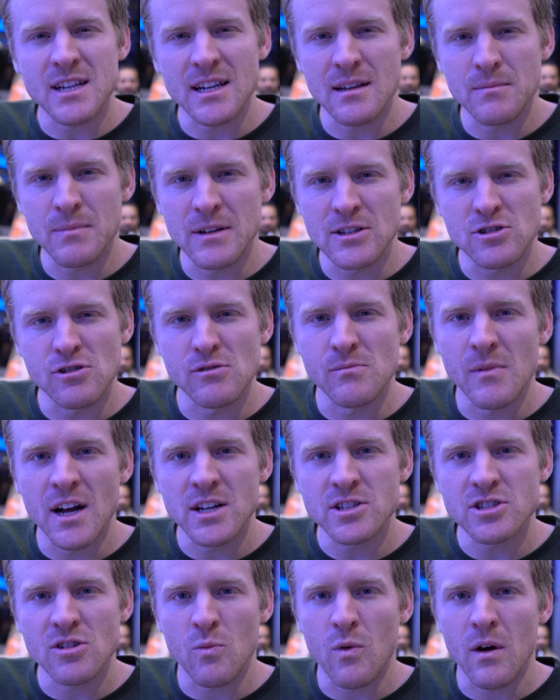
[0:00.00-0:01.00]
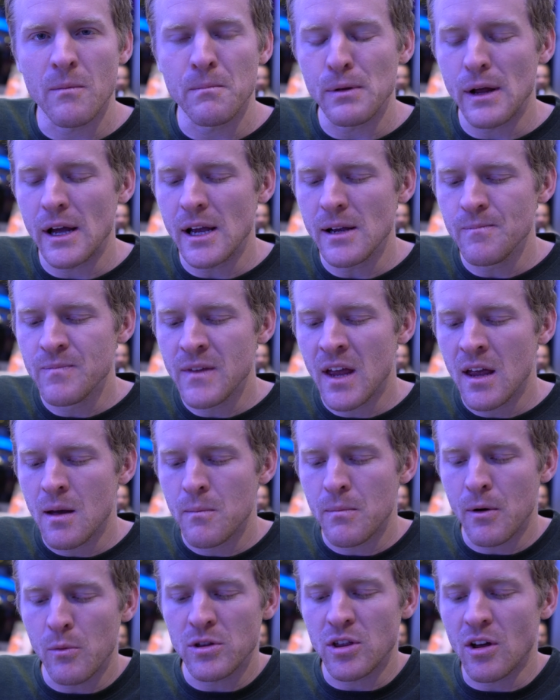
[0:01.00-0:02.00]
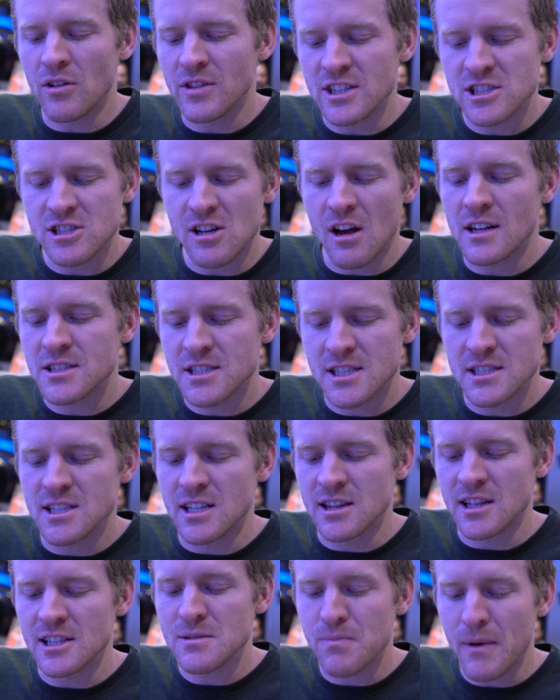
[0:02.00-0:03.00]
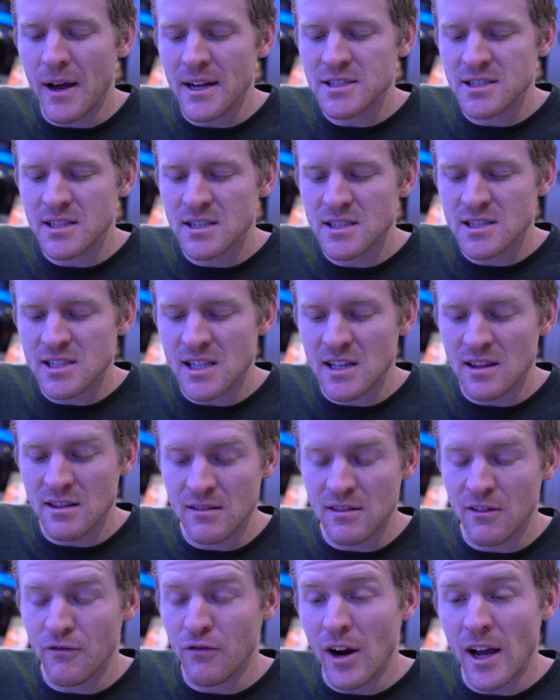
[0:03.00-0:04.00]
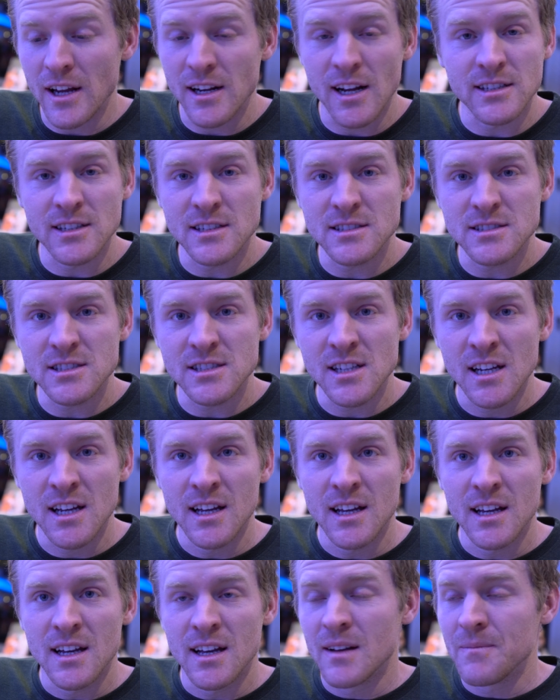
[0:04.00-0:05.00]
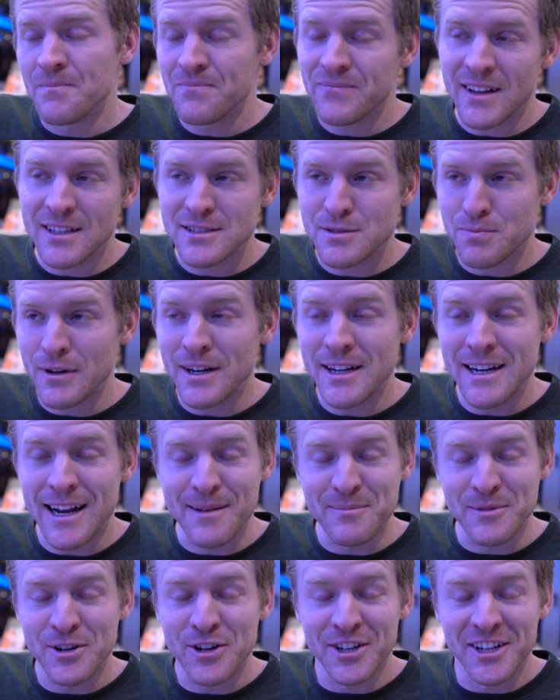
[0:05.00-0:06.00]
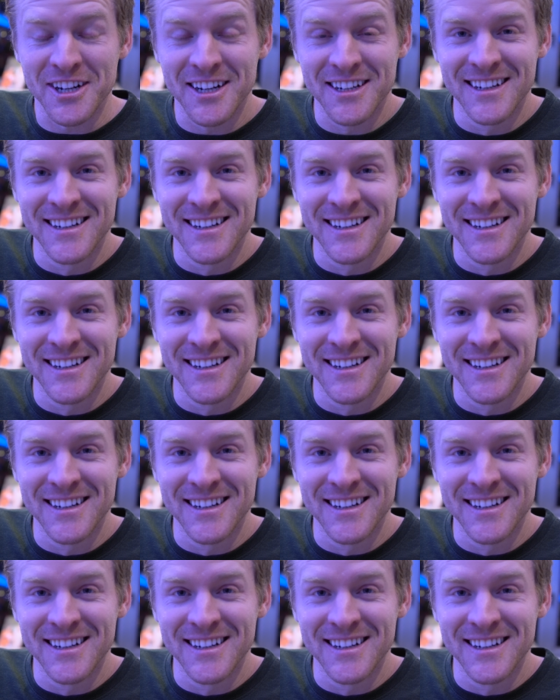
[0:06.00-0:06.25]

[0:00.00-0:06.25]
like it'd be too much on one plate. But with all the sauces and the spices and the fried onions, it's pretty damn good.